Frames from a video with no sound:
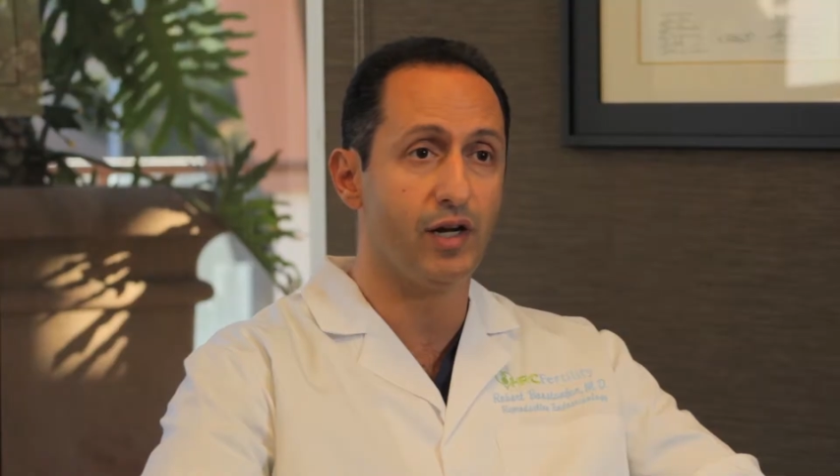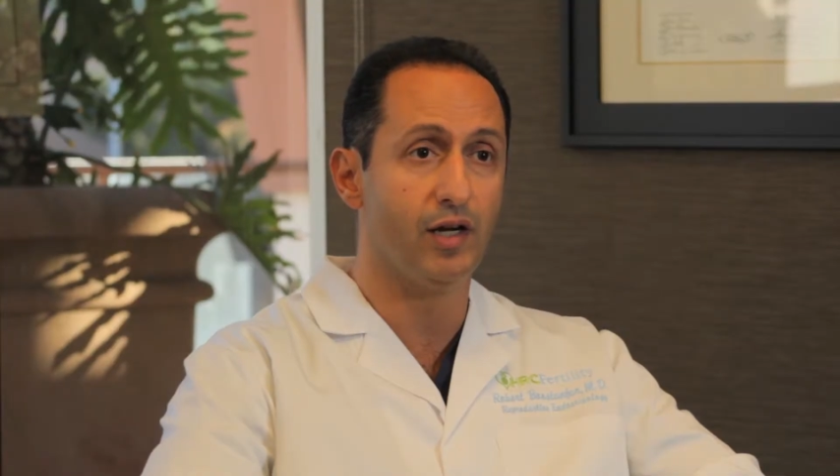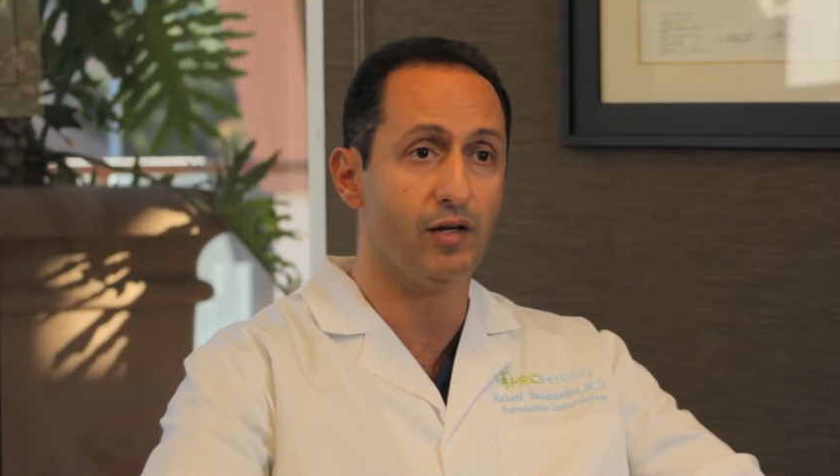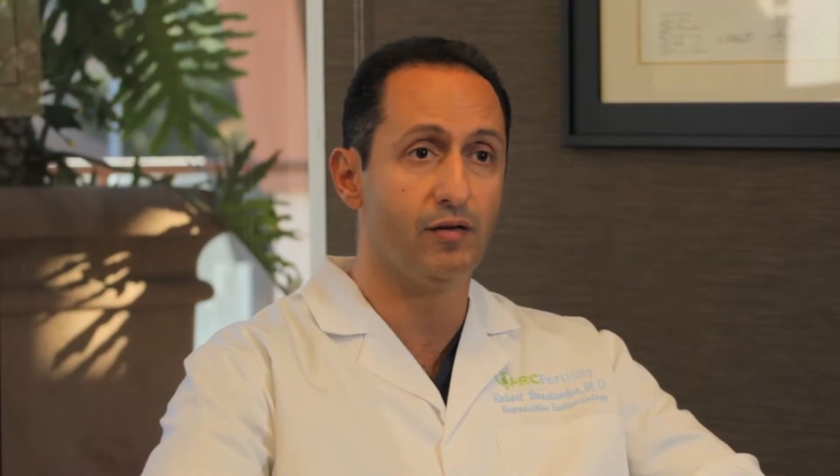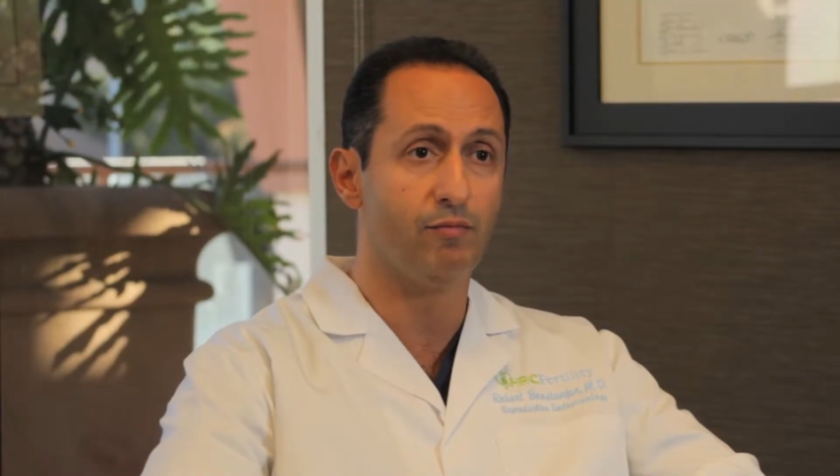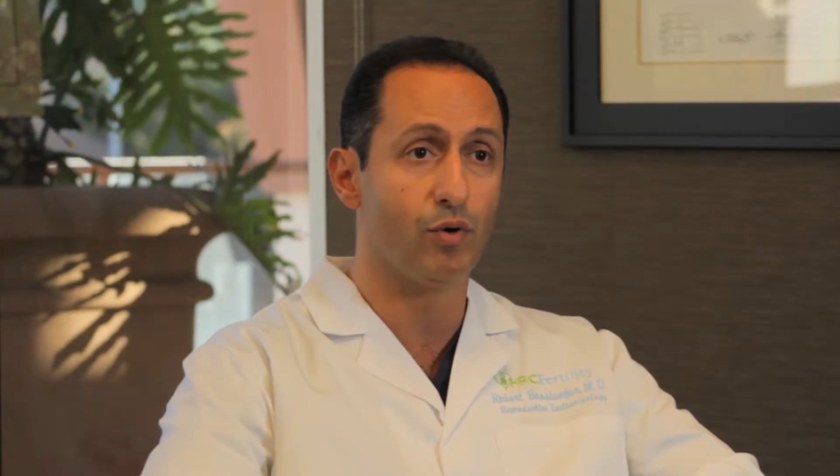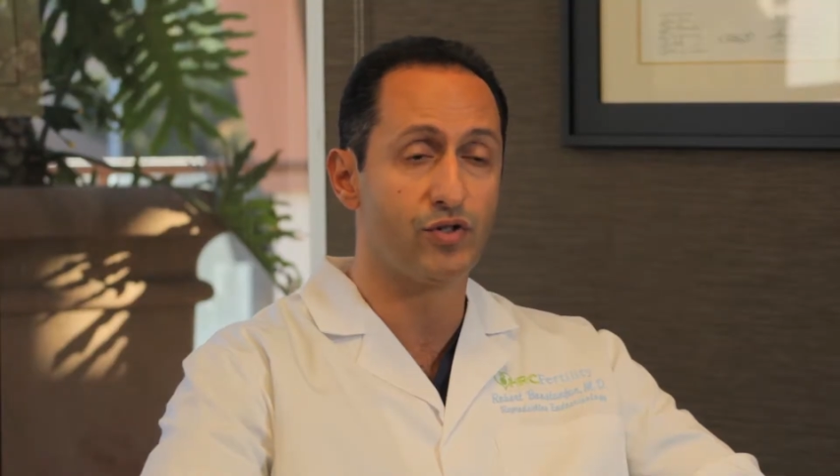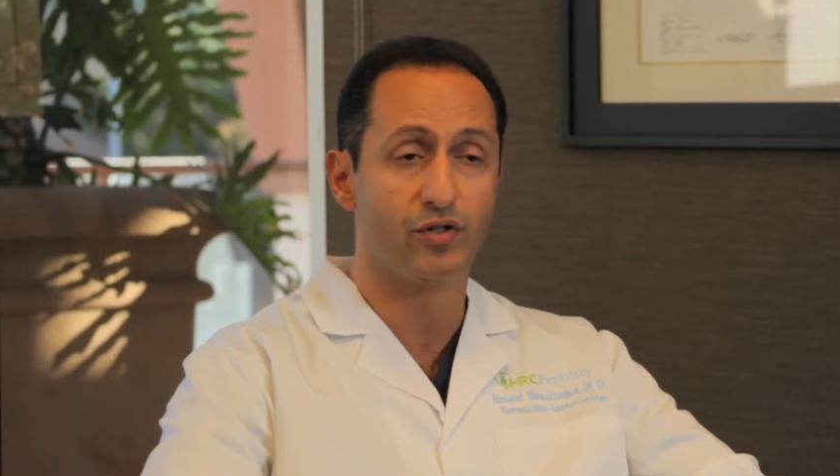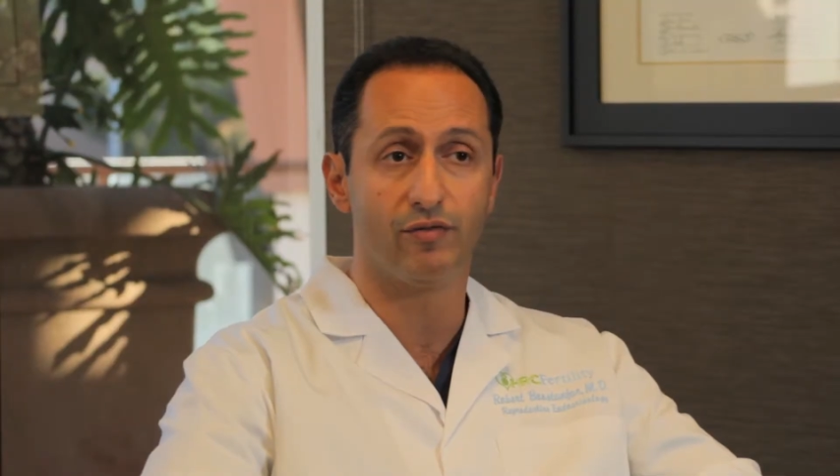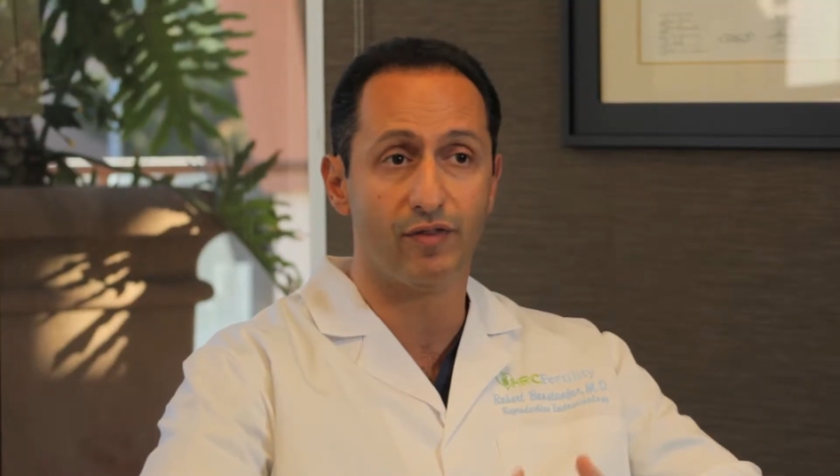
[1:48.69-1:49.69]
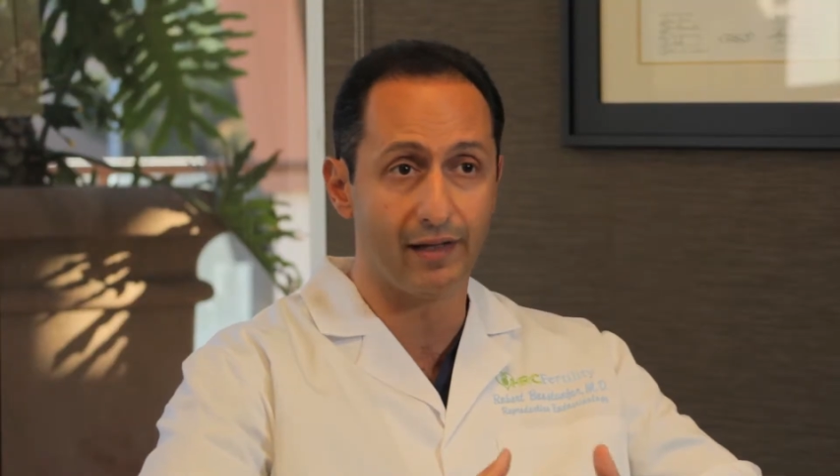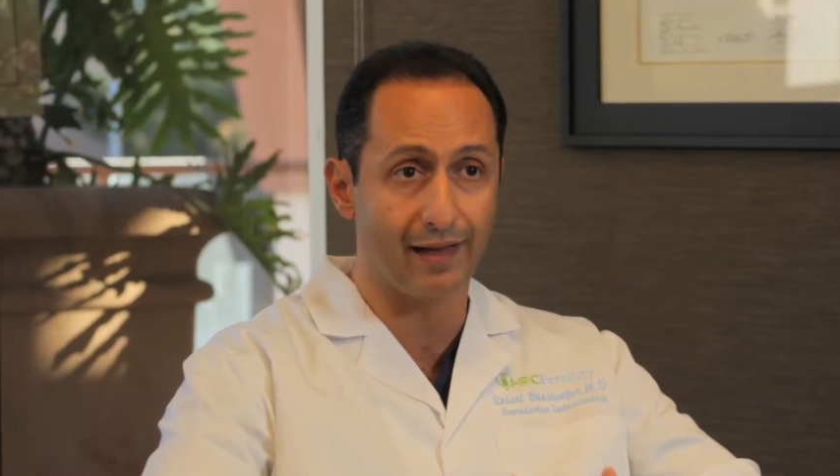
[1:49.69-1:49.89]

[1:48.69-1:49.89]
and board-certified